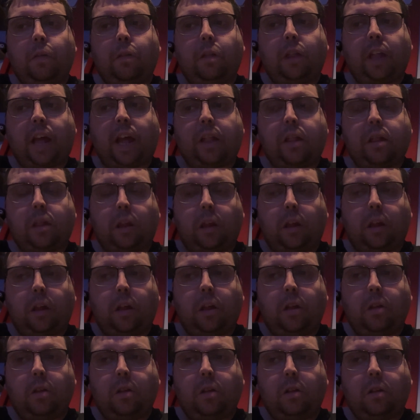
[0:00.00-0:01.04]

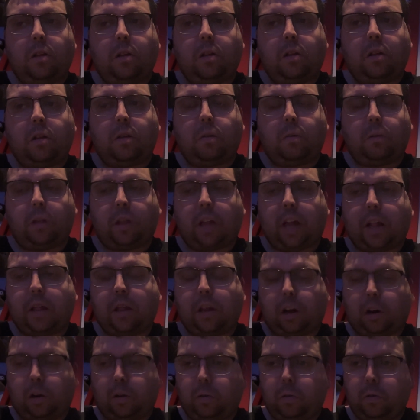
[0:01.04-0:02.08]
Santa, or
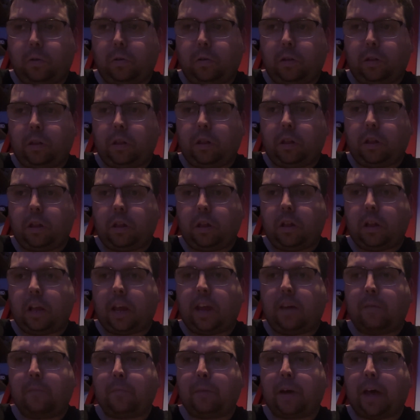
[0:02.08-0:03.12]
Santa Claus,
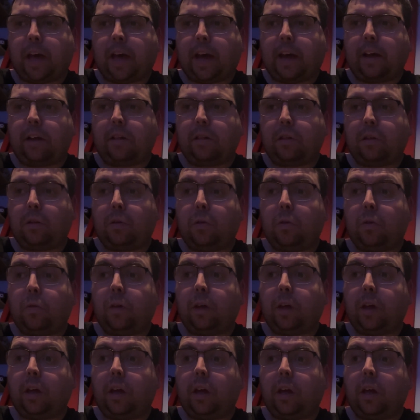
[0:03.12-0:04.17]
date back to
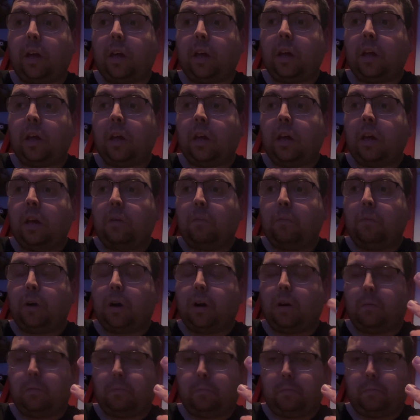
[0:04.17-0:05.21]
the,
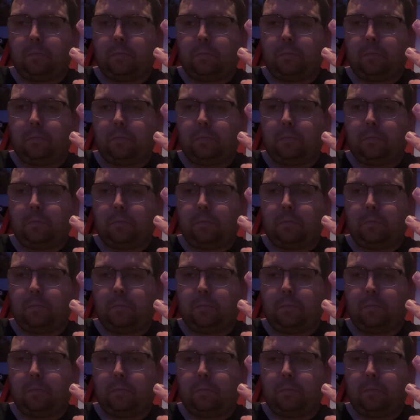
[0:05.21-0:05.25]
well,